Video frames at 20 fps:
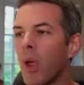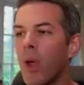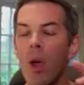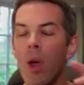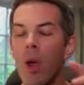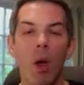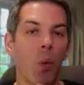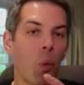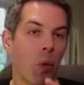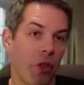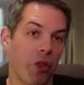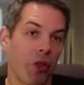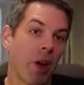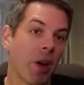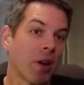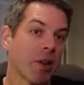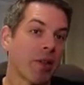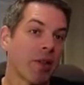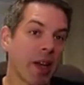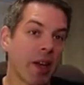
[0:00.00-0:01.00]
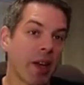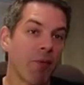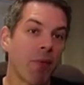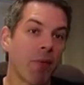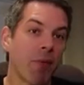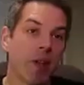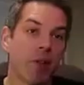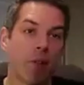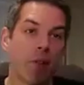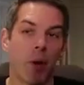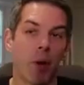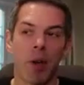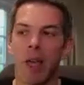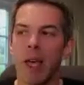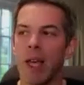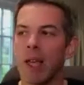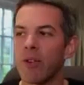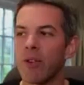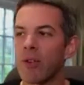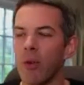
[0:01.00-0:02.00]
With the targeting in Facebook,
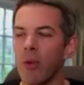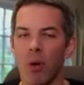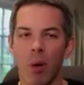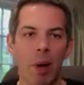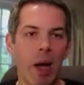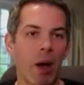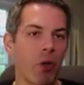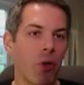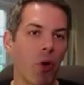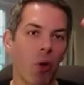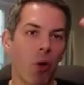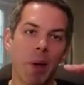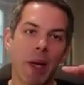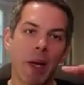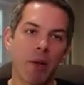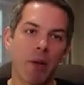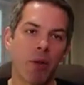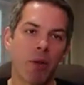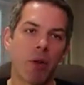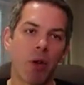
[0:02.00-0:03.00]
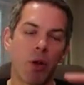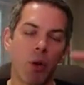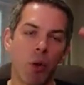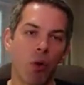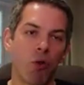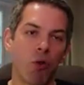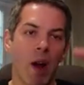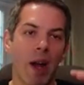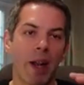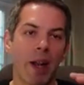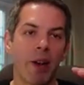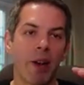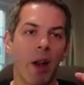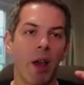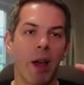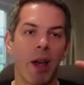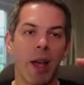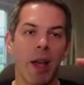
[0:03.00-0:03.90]
it's all about not being too granular